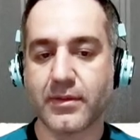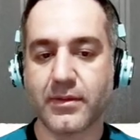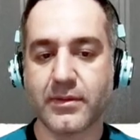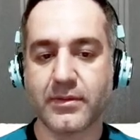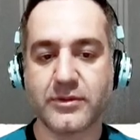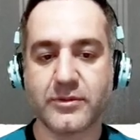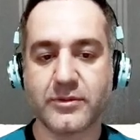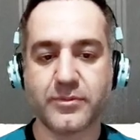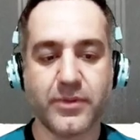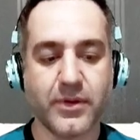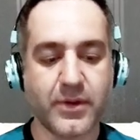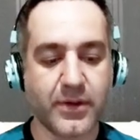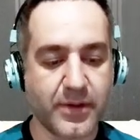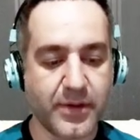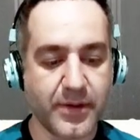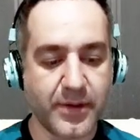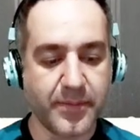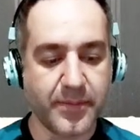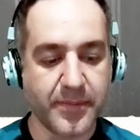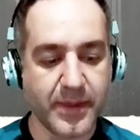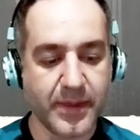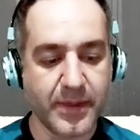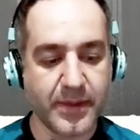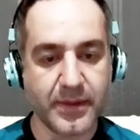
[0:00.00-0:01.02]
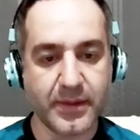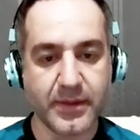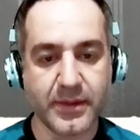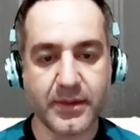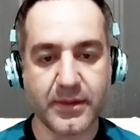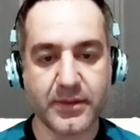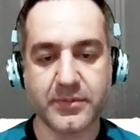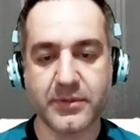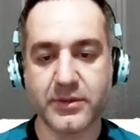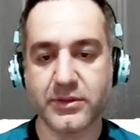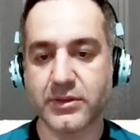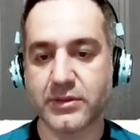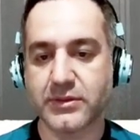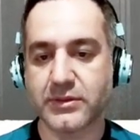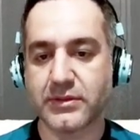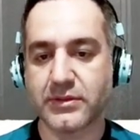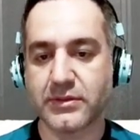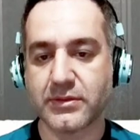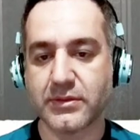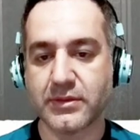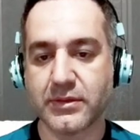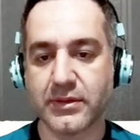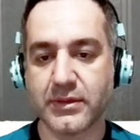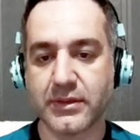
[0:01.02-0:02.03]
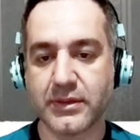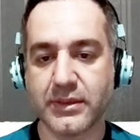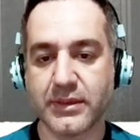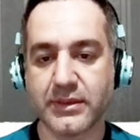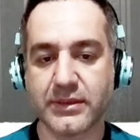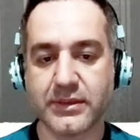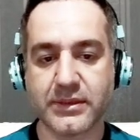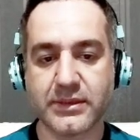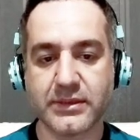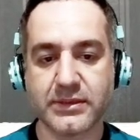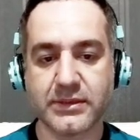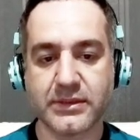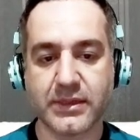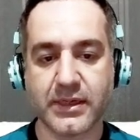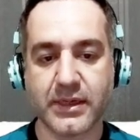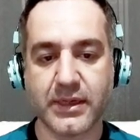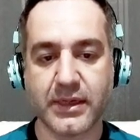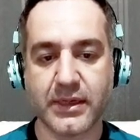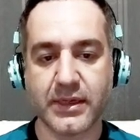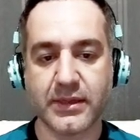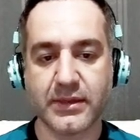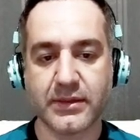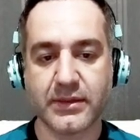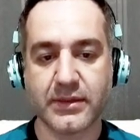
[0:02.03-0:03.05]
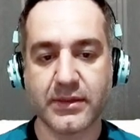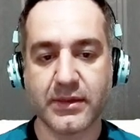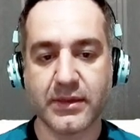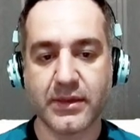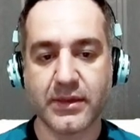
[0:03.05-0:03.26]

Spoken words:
it's bothering me. Let me just delete it. And